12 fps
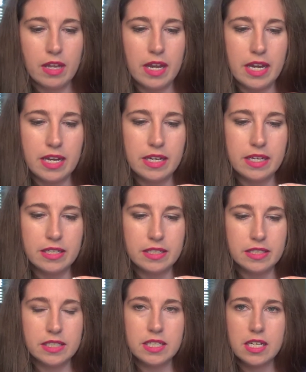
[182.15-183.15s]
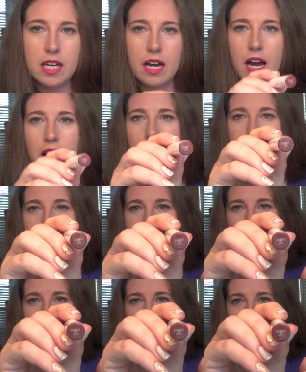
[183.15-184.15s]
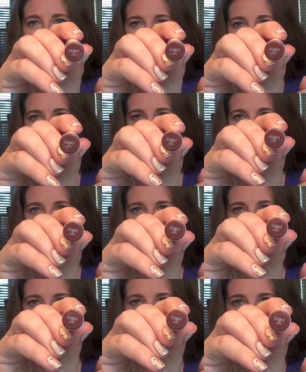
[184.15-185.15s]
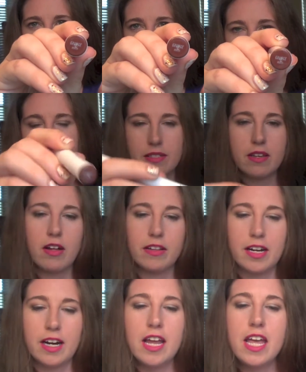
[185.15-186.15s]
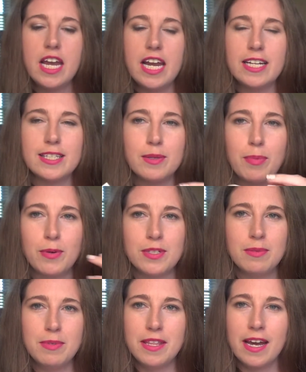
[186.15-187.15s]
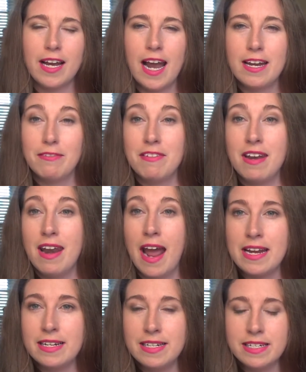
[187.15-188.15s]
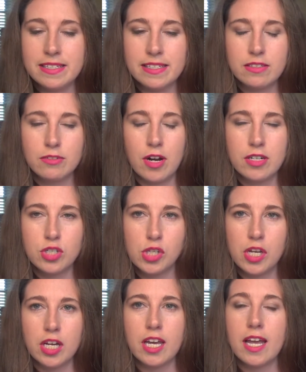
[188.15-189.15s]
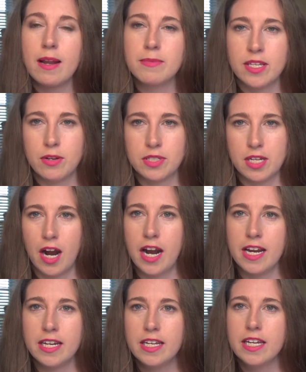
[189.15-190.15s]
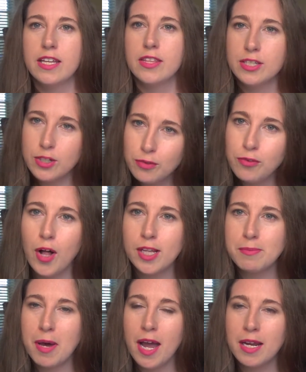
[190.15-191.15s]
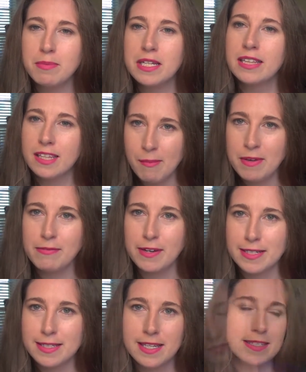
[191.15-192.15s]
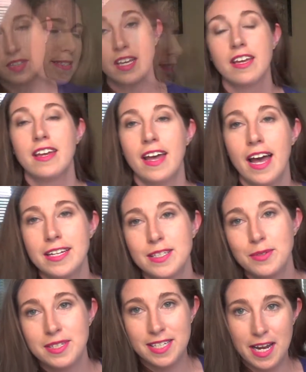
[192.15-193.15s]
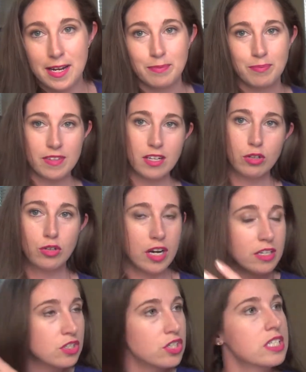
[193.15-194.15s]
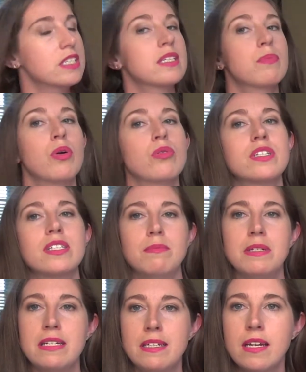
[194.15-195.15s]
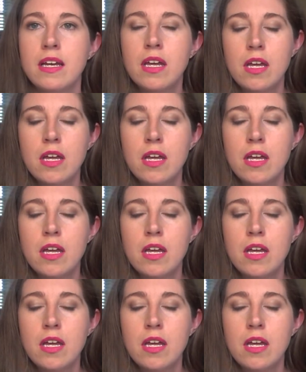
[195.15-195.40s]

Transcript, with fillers: and I am super excited about this color. It's supposed to be that kind of 90s grunge look, and I'm so sorry. Things are falling behind me. Let me fix this. As I was saying, grunge is supposed to be